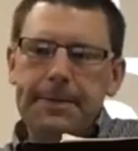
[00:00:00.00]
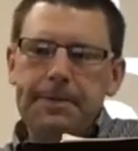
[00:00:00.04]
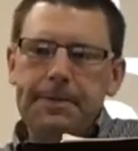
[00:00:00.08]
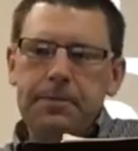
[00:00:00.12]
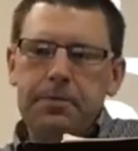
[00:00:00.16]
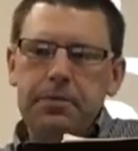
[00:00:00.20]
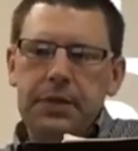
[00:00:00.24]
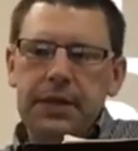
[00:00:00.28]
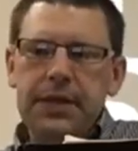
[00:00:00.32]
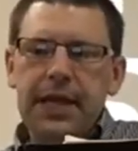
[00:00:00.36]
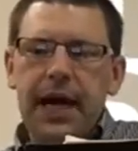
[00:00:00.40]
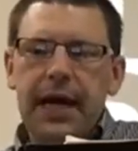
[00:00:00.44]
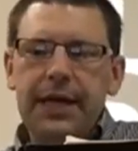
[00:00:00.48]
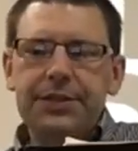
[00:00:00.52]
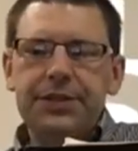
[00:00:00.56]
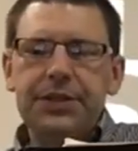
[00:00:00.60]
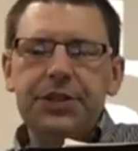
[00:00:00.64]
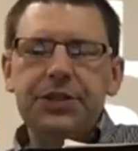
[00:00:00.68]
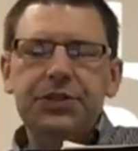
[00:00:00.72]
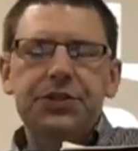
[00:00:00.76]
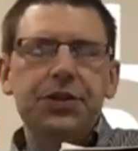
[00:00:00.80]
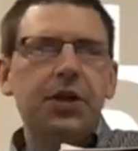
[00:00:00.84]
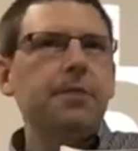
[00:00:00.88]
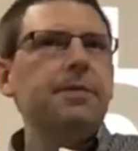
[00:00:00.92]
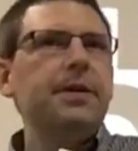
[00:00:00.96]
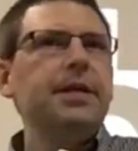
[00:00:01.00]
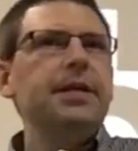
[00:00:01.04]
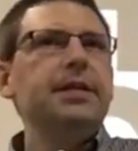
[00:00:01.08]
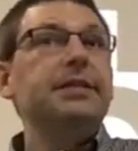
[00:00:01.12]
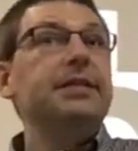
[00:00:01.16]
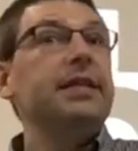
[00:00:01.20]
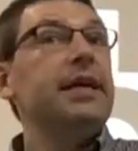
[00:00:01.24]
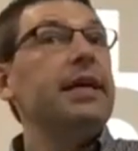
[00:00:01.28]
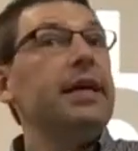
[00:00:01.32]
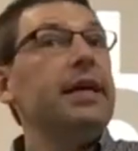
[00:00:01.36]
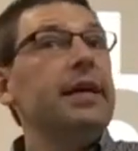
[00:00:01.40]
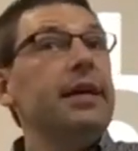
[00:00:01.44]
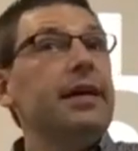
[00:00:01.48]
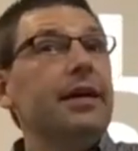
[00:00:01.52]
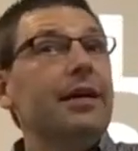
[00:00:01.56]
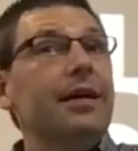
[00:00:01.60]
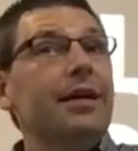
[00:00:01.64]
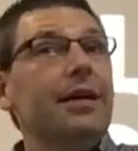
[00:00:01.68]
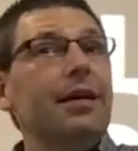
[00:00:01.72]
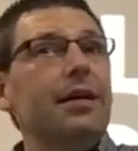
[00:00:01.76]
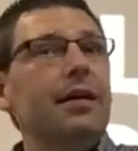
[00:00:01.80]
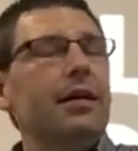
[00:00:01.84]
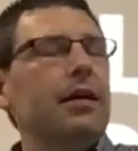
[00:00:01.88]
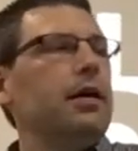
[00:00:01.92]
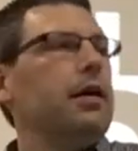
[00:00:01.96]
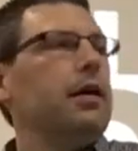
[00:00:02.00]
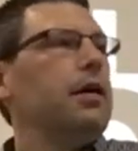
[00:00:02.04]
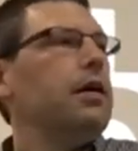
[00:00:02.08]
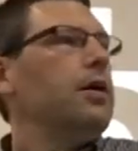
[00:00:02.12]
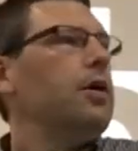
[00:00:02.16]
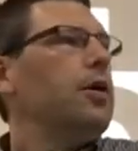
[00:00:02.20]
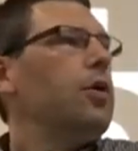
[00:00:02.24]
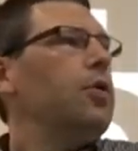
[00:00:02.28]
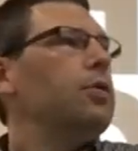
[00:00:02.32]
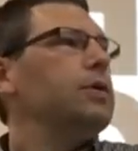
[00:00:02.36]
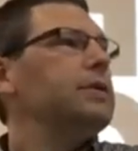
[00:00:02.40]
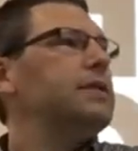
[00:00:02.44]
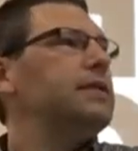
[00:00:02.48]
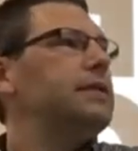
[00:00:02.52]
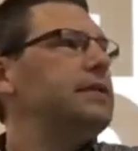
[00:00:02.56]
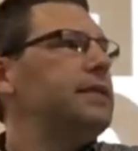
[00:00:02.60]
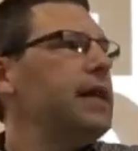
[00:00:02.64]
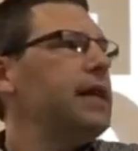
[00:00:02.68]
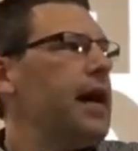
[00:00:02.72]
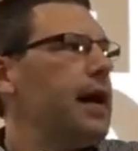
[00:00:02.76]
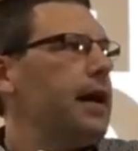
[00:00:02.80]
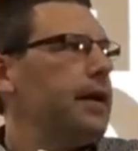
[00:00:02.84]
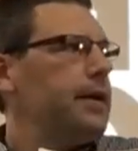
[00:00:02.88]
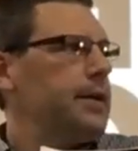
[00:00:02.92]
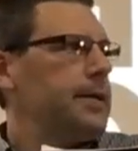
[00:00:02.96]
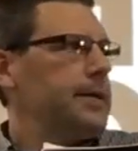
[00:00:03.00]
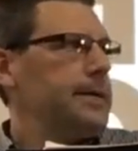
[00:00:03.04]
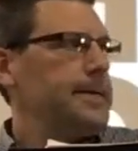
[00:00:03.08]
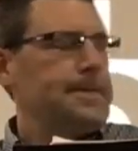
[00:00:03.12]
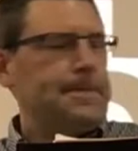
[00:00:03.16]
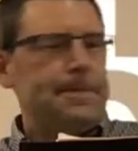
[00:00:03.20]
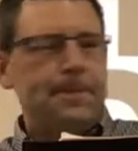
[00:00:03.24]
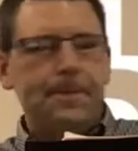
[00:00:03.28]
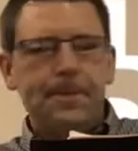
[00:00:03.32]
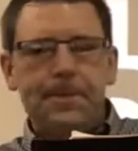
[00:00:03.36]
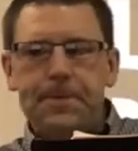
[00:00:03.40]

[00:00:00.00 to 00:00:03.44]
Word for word: Nazi Germany's king was dead.